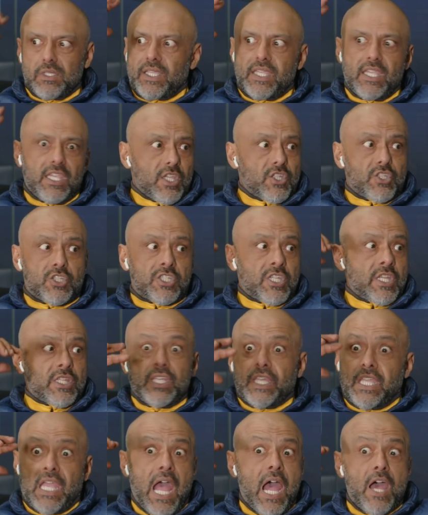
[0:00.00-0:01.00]
Like he could sit in
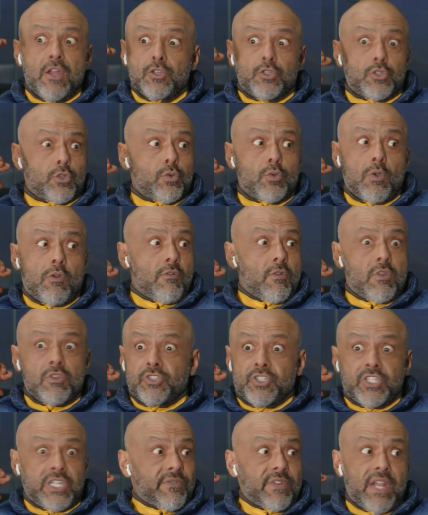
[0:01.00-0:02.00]
the car and do
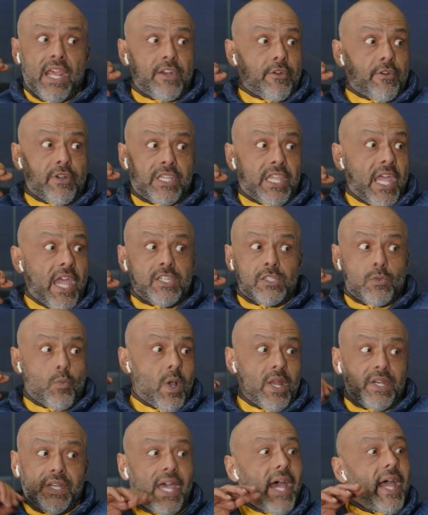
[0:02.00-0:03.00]
700-800 Ks in
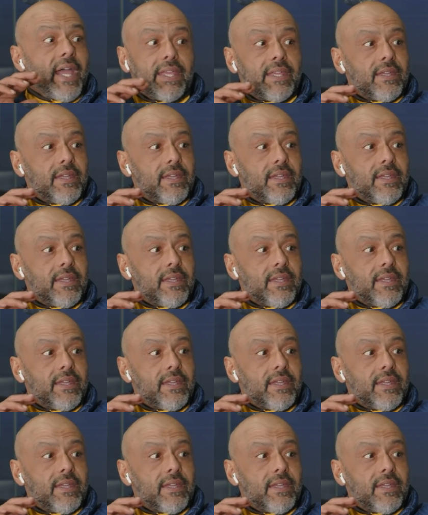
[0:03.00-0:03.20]
one day.